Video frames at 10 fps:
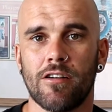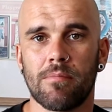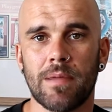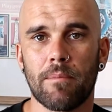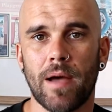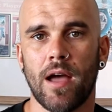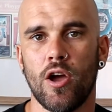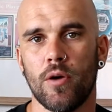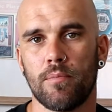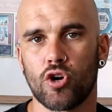Remember,
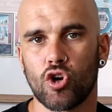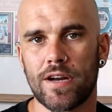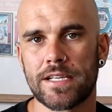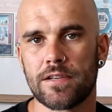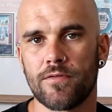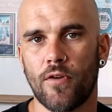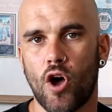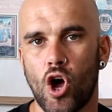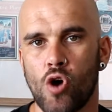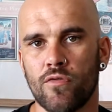progressive
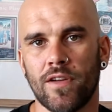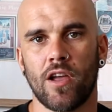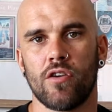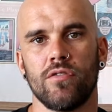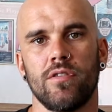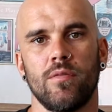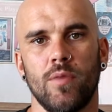overload.